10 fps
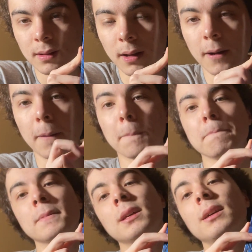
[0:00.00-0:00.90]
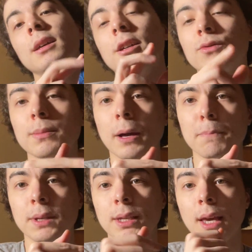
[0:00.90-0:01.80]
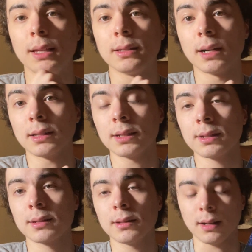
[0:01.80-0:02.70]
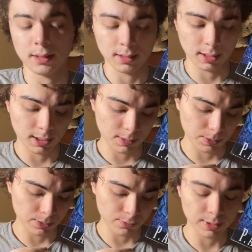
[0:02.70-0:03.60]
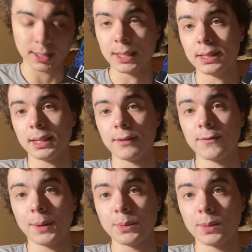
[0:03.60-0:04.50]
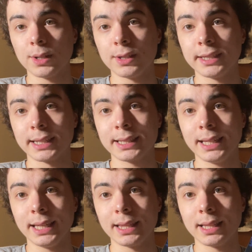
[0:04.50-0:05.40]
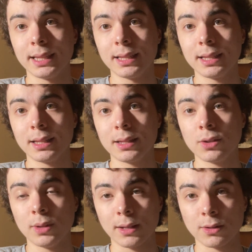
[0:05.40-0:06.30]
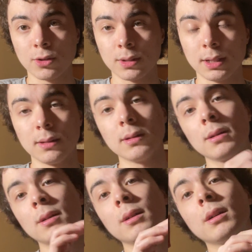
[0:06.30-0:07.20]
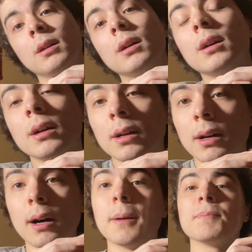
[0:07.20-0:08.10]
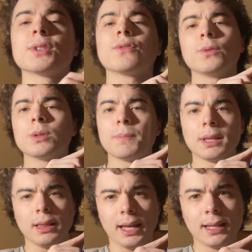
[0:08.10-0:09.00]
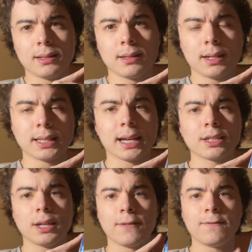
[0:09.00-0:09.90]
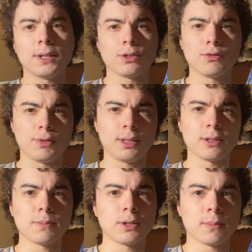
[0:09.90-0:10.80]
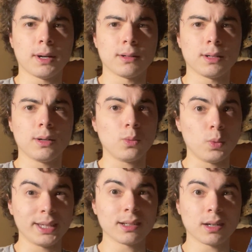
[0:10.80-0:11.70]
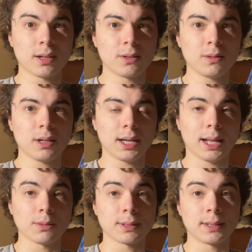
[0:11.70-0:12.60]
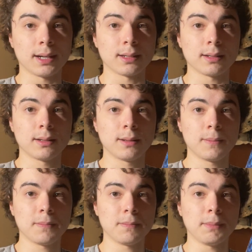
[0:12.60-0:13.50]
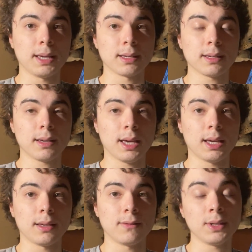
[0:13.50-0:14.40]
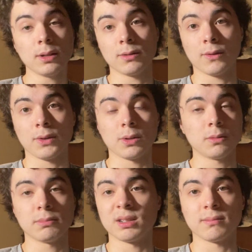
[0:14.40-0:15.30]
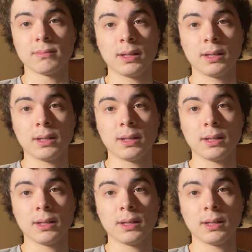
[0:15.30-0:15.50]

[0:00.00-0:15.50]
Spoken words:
it? It's written by P.A. Douglas. It was released in February 16th, 2013. This review's a bit late because actually I finished reading this book about a week ago, and I was gonna make a video review, but